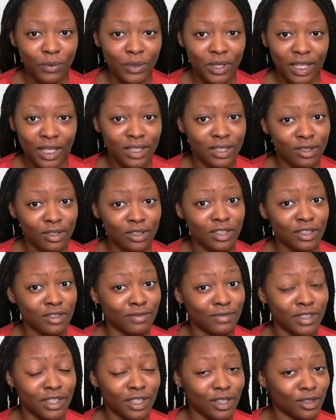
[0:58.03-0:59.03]
we get into this
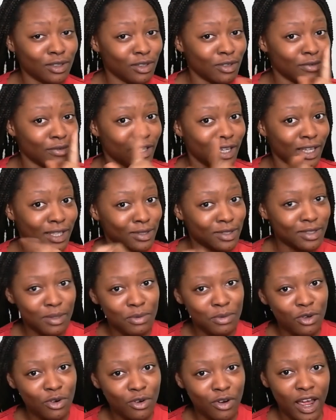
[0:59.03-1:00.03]
video, do not forget to
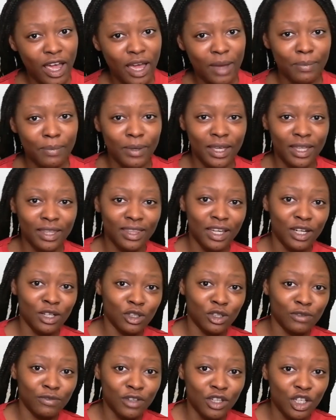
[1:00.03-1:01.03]
subscribe, hit the
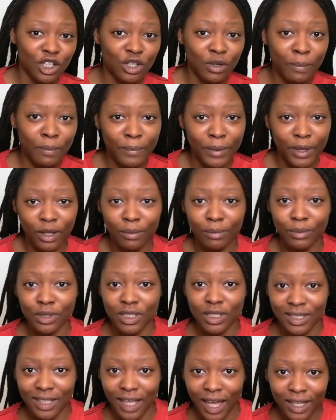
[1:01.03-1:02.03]
notification bell
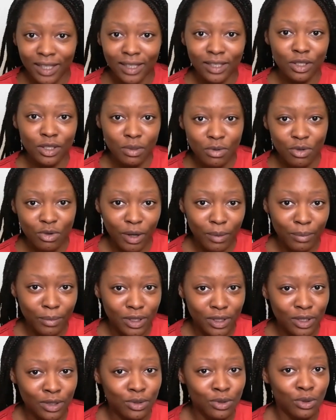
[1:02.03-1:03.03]
beside the subscribe
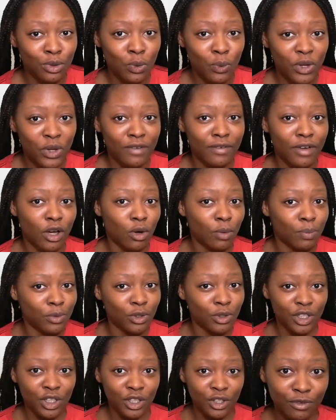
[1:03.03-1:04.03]
button to know whenever I
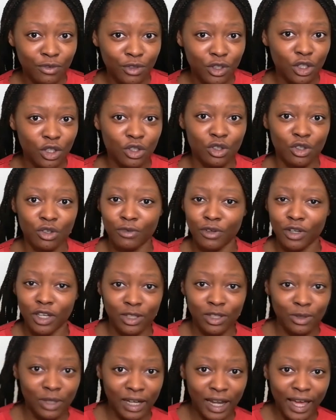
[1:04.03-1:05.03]
upload a video. Do not forget
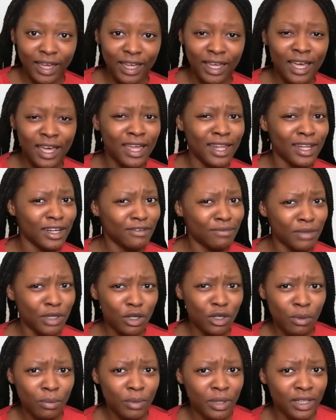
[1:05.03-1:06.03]
to like, leave me a
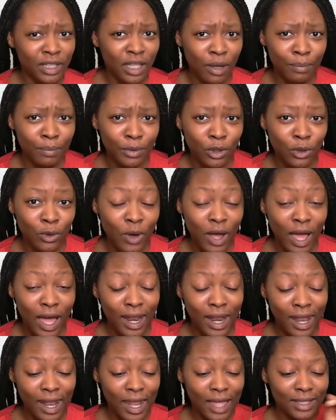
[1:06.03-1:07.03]
comment down below,
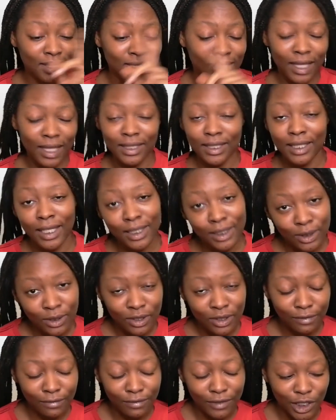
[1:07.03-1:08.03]
and let's get into
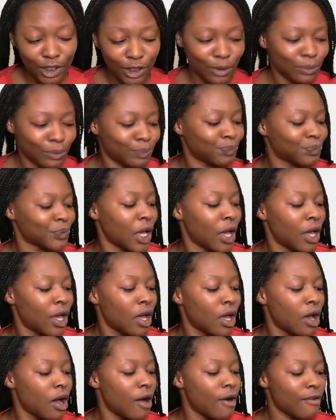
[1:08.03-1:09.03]
the video.
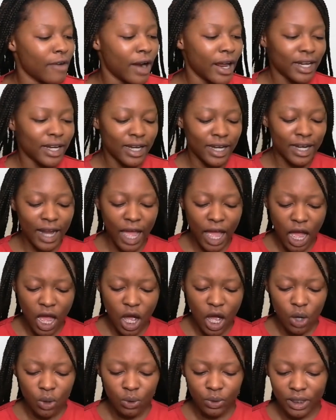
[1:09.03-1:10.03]
Right
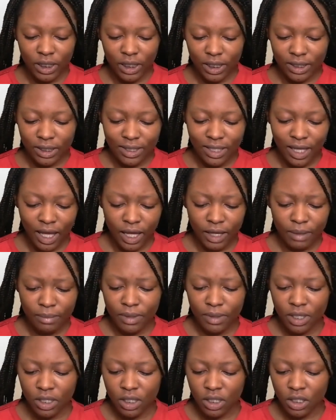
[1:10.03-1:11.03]
now the time
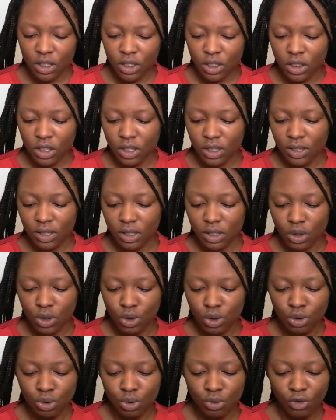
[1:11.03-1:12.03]
is
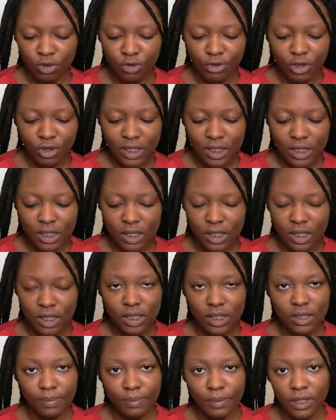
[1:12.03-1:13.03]

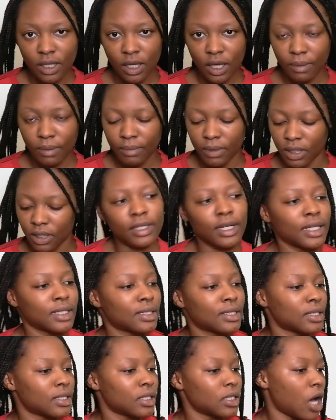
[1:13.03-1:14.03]
2:46 p.m. and
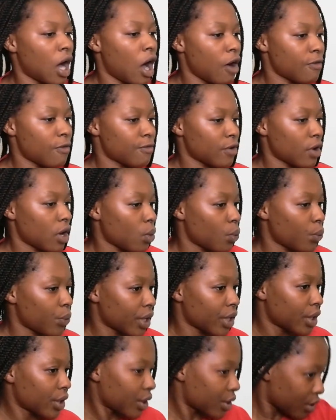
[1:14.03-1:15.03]
let's see how far we're
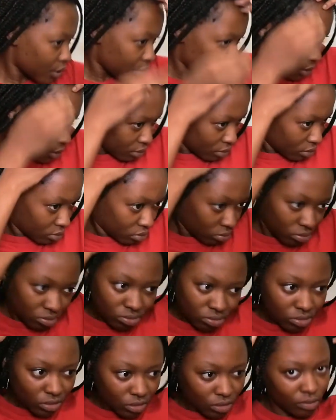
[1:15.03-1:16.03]
gonna,
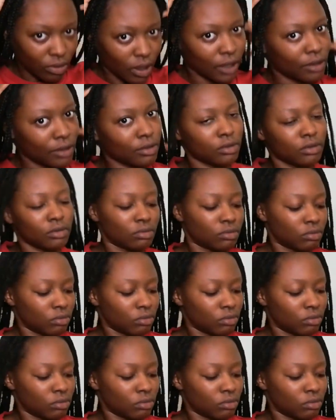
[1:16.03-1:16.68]
I don't know.